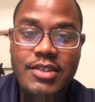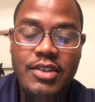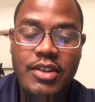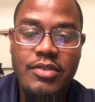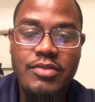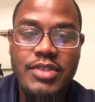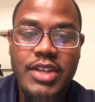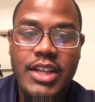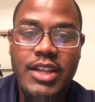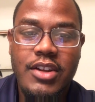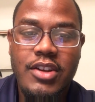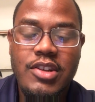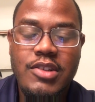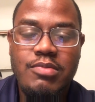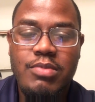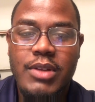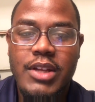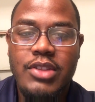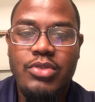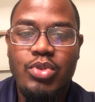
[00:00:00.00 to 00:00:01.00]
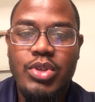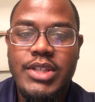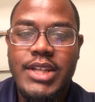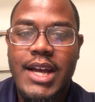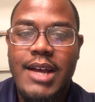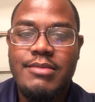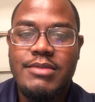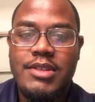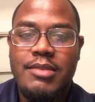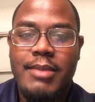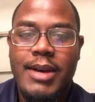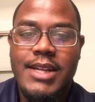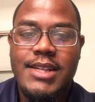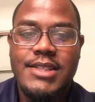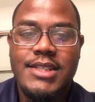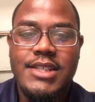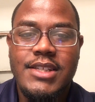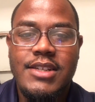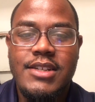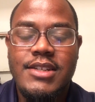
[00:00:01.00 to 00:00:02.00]
Jalen Hurts played 3 times the amount of
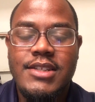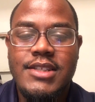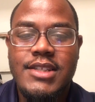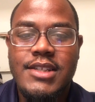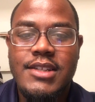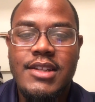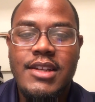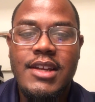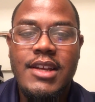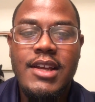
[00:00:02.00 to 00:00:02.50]
series that